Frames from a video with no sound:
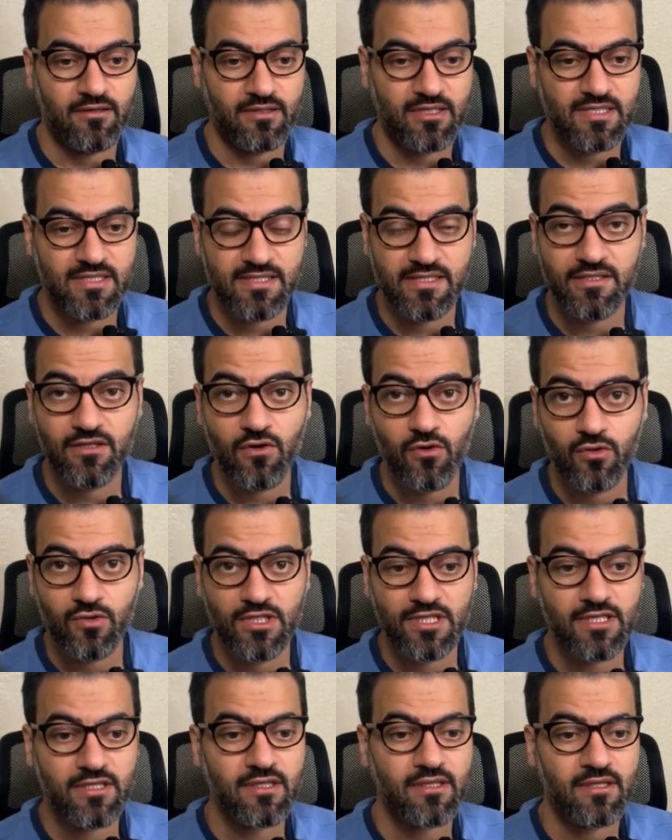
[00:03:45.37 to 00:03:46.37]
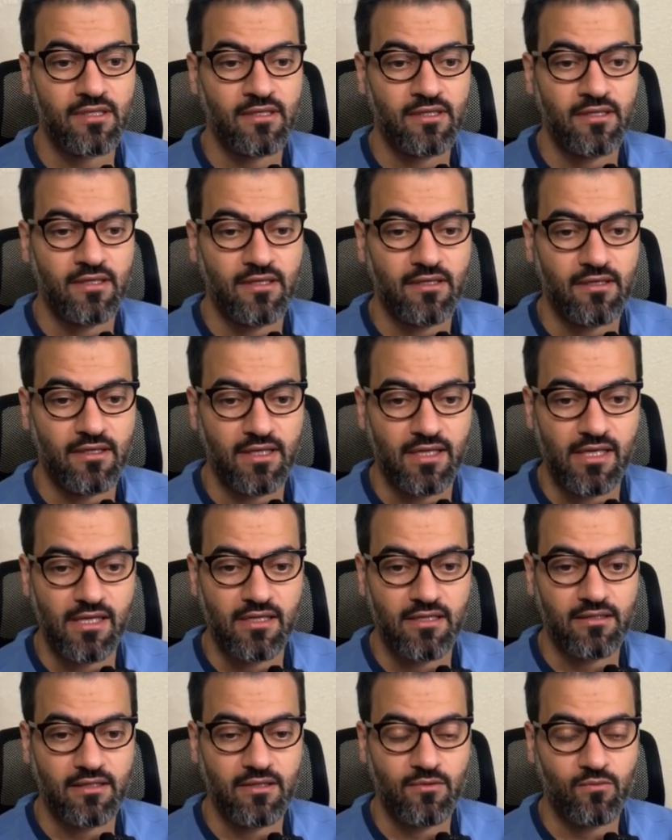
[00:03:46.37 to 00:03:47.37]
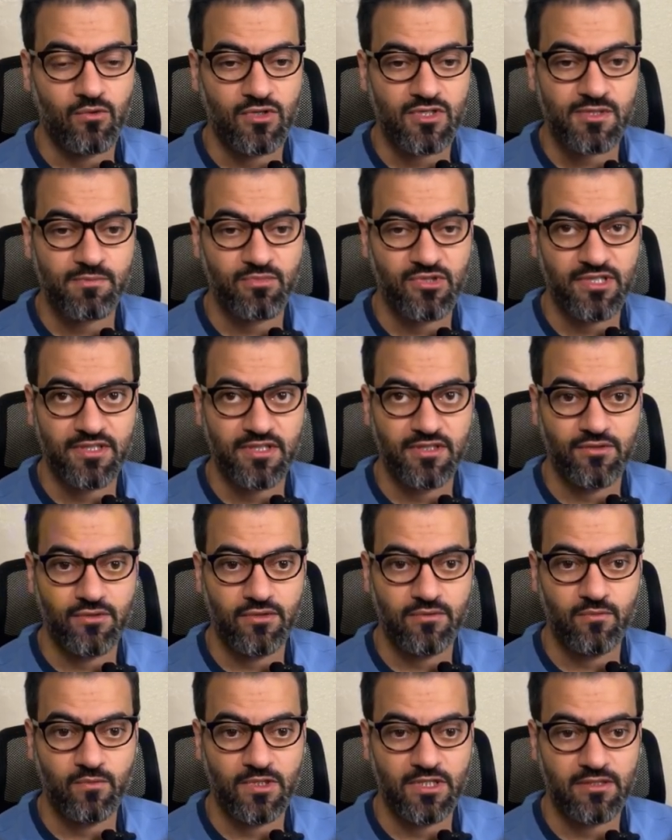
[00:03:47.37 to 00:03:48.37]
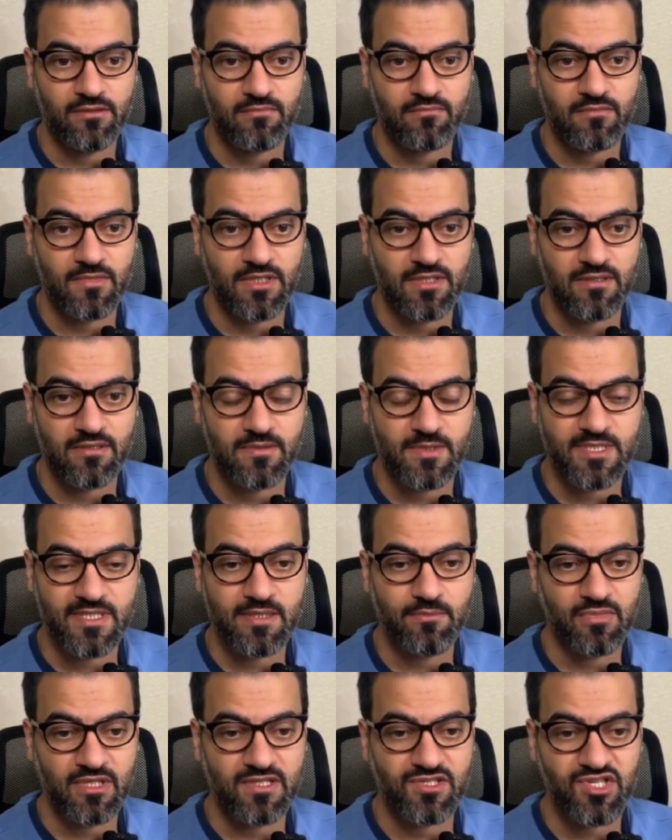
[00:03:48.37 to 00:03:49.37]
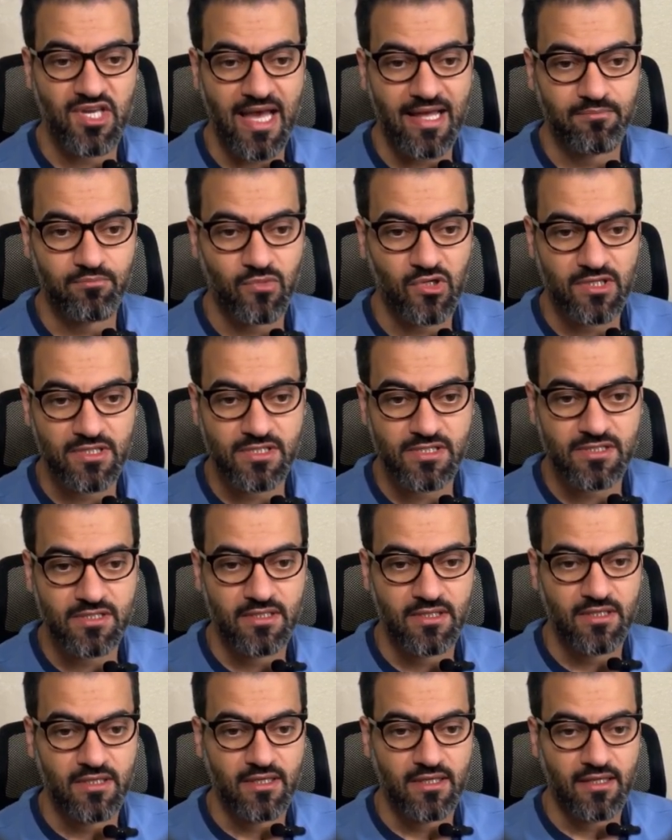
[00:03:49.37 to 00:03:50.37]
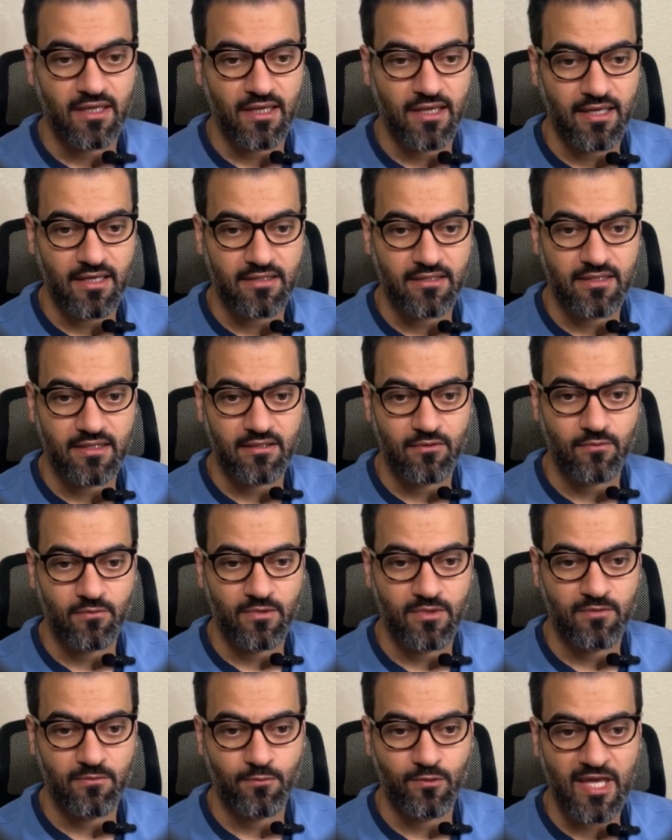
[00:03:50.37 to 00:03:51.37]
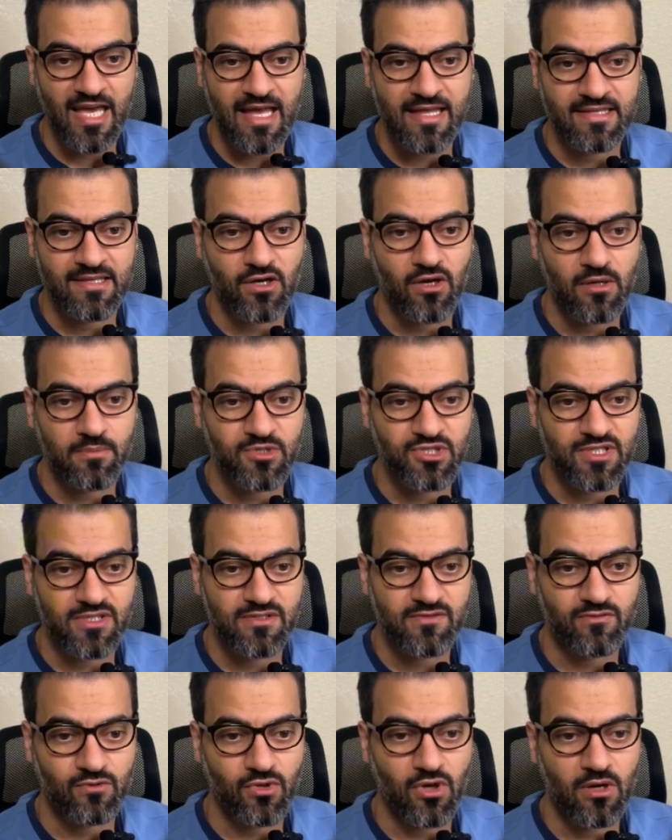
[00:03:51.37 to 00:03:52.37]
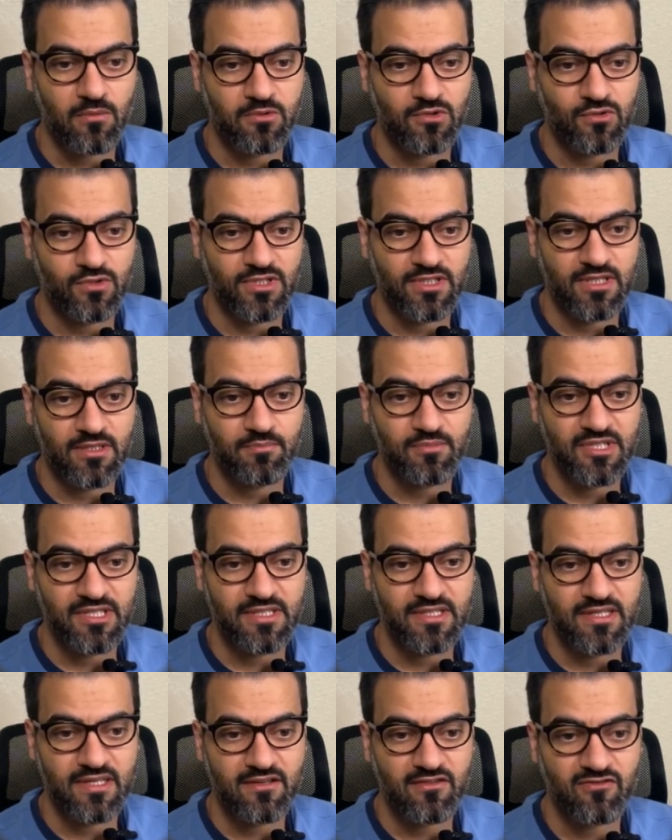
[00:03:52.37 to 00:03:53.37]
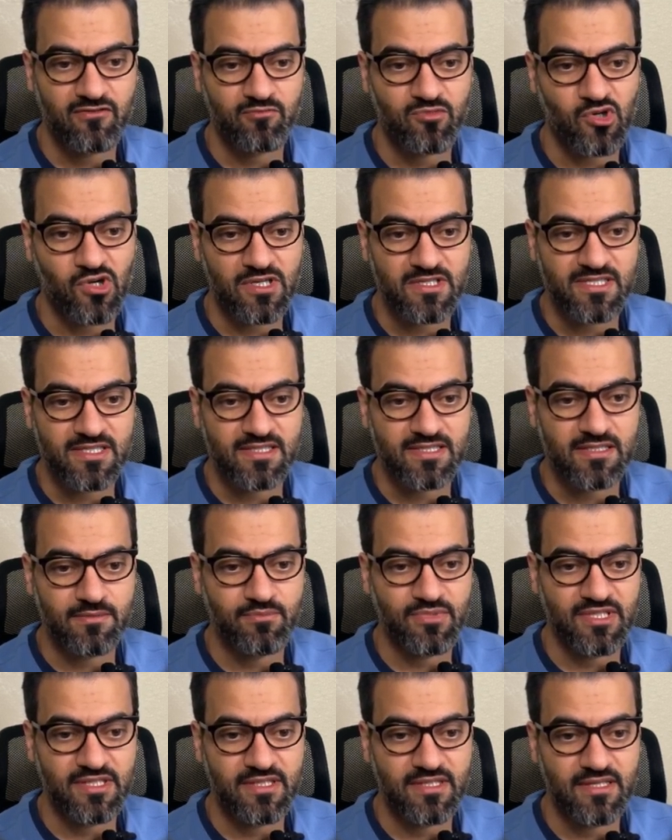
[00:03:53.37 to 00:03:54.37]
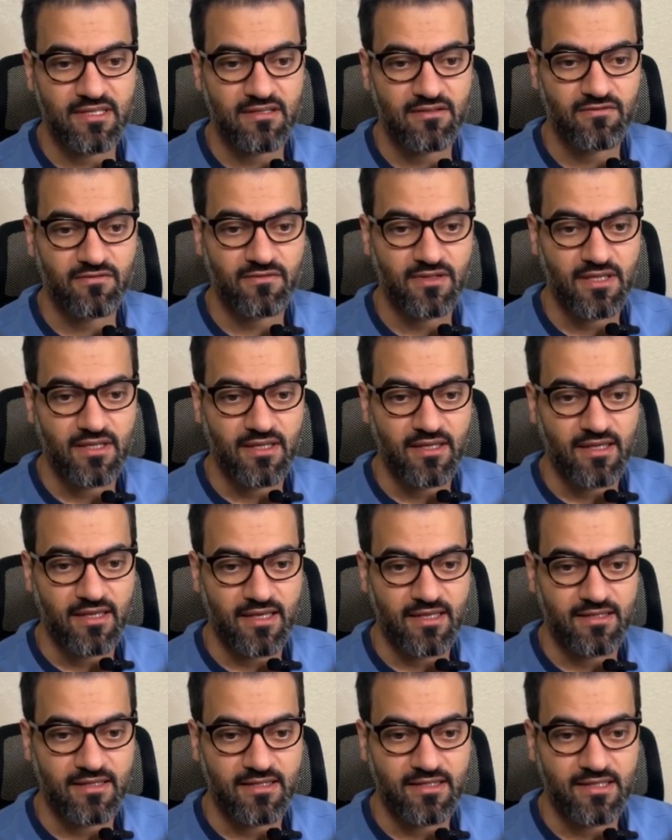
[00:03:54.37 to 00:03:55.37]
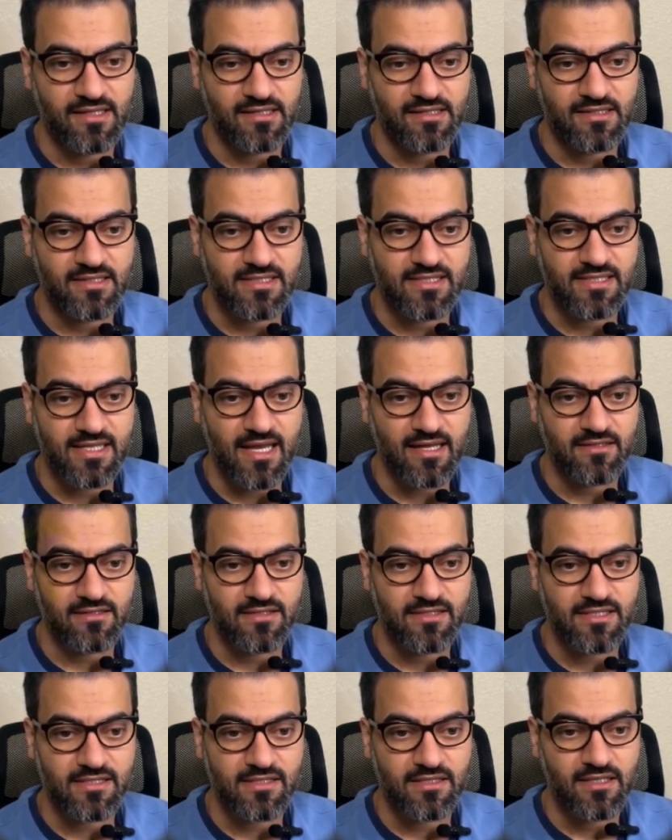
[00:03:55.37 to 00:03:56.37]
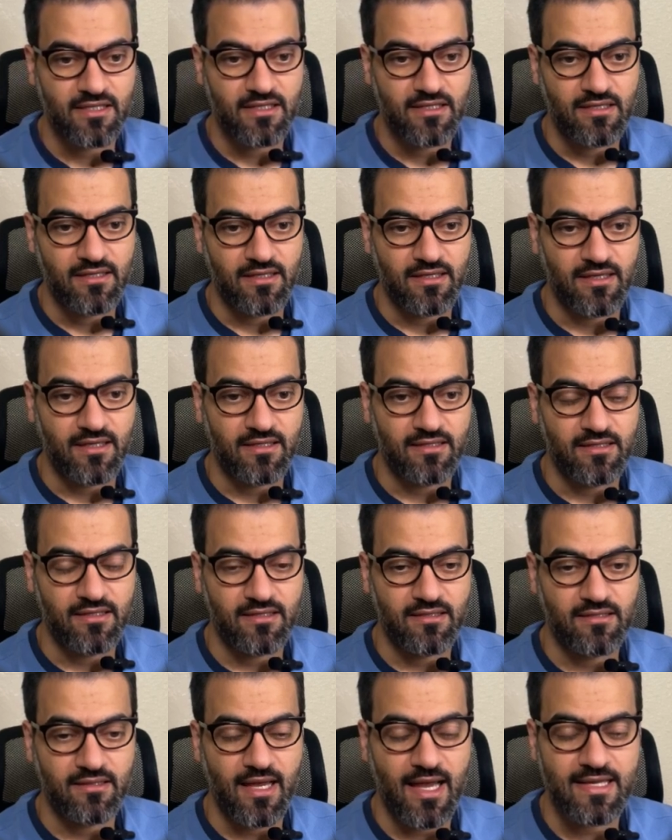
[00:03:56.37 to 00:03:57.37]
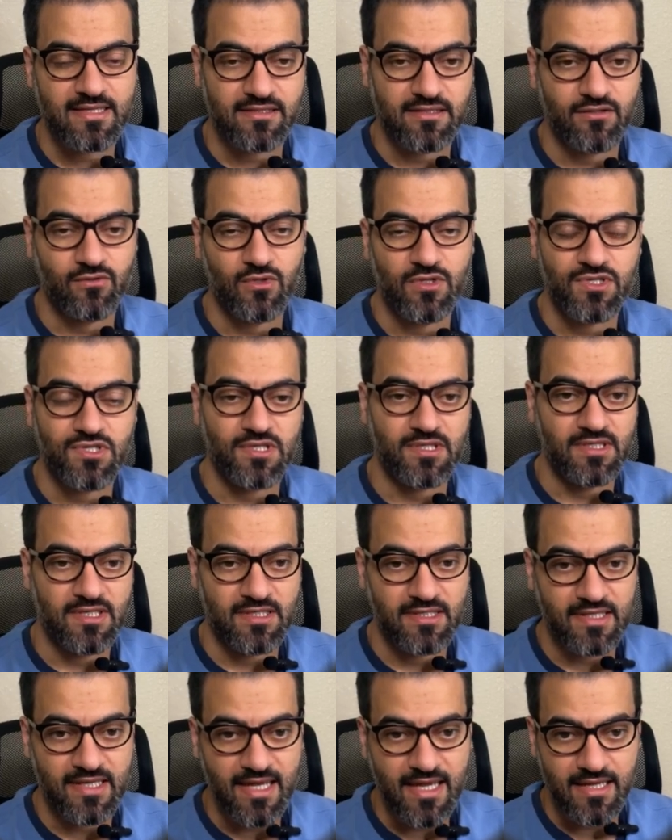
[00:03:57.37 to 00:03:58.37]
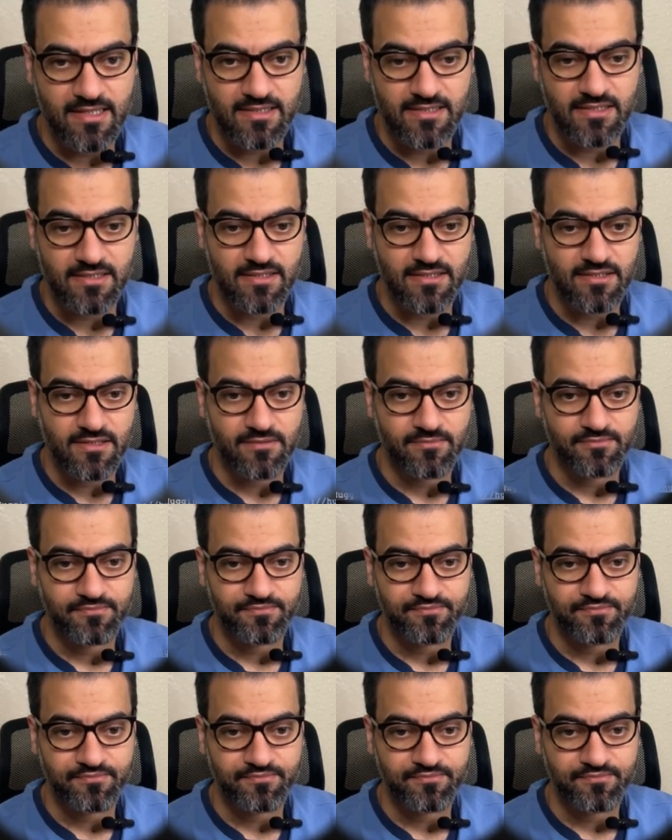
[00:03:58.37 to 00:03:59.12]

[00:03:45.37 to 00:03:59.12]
easy coding, and it works pretty good with simple chatbots. And we add options for uploading a PDF, process the PDF, and then get the status, and then ask the question, get the answers.